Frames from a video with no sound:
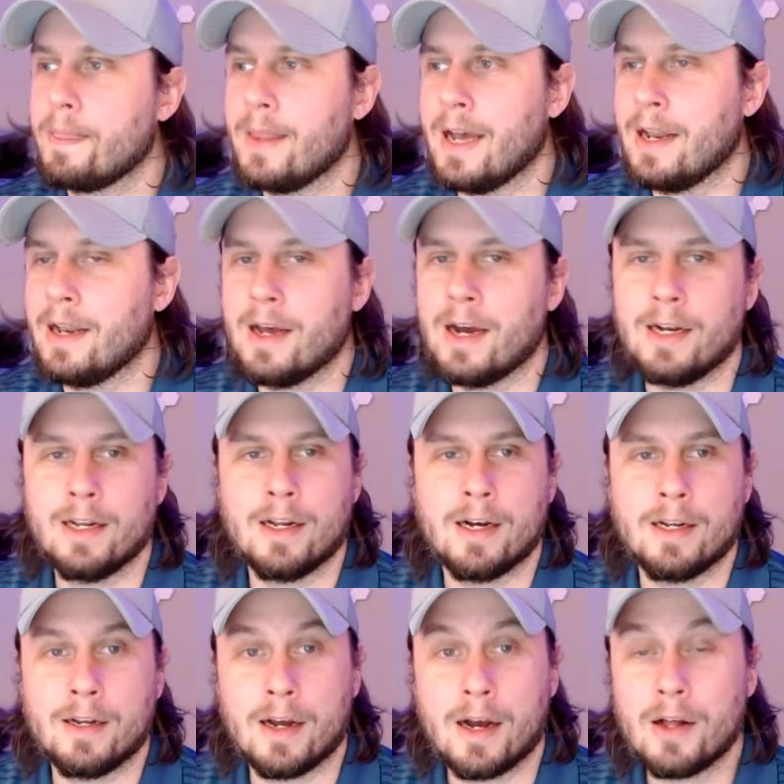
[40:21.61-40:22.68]
at
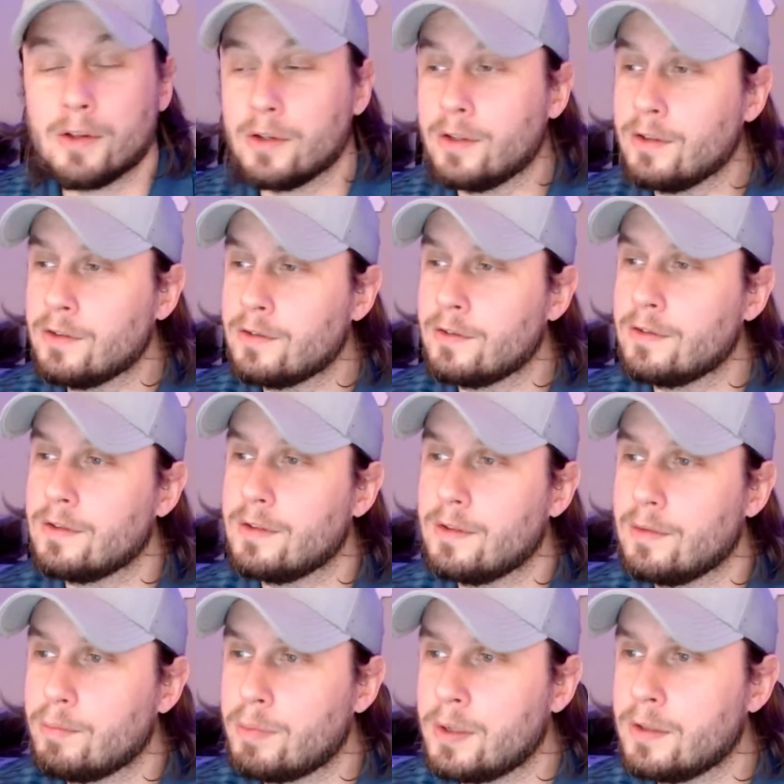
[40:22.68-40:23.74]
$99
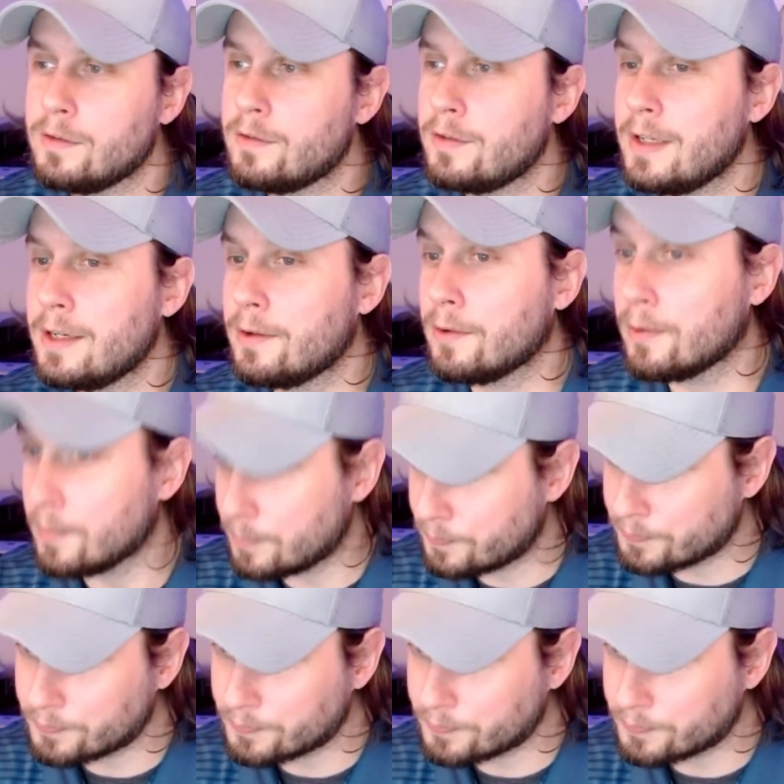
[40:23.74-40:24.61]
per sale,